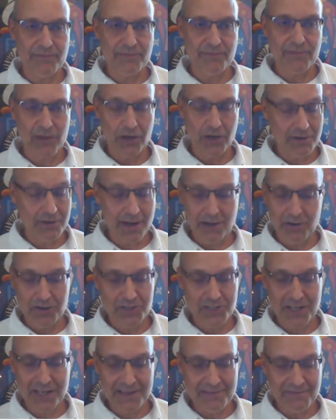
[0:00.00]
or to
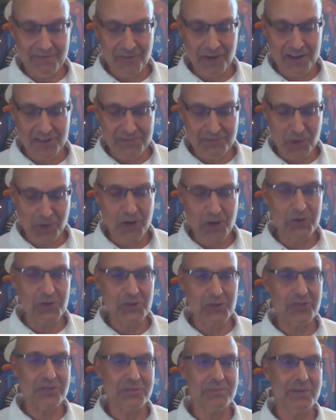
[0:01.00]
get fresh
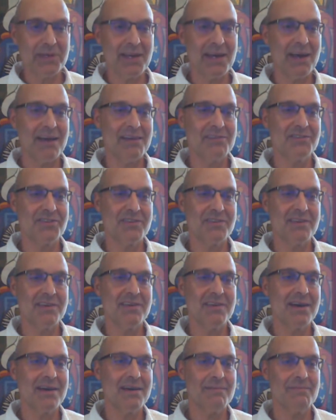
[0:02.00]
produce, because the
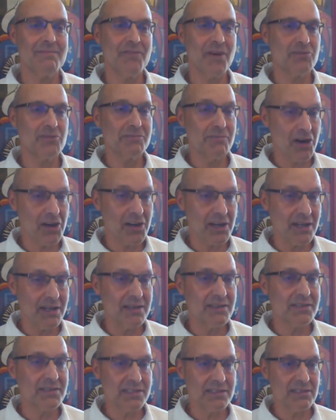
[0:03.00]
farmers market
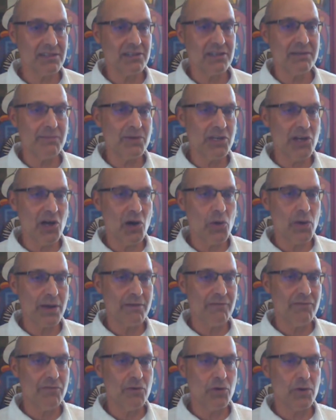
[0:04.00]
is still going to be
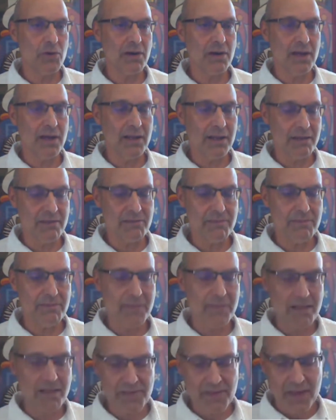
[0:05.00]
going for another month
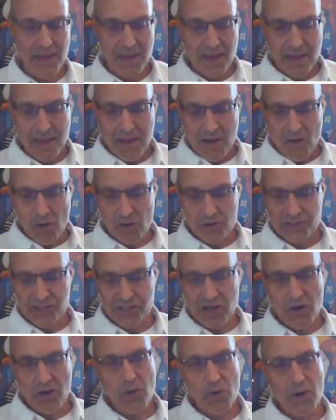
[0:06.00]
or
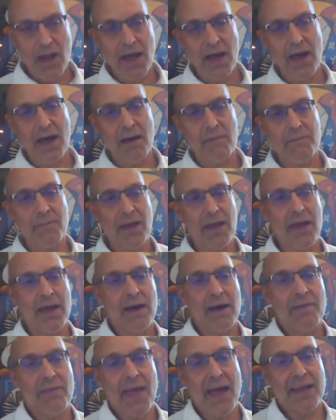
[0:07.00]
so,
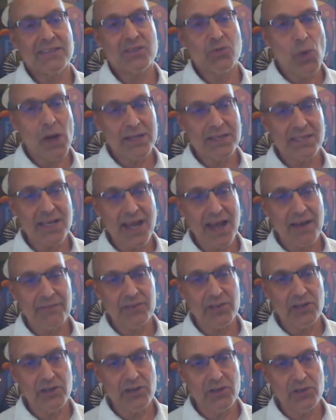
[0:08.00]
and that's Wednesday
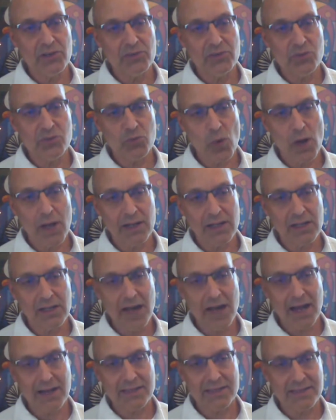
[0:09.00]
afternoons, 1
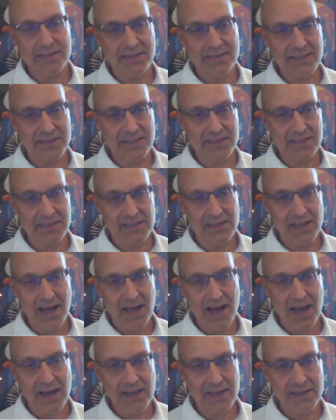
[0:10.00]
o'clock to 6
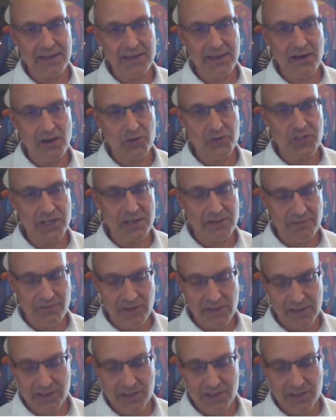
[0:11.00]
o'clock in the Ho-Chunk Village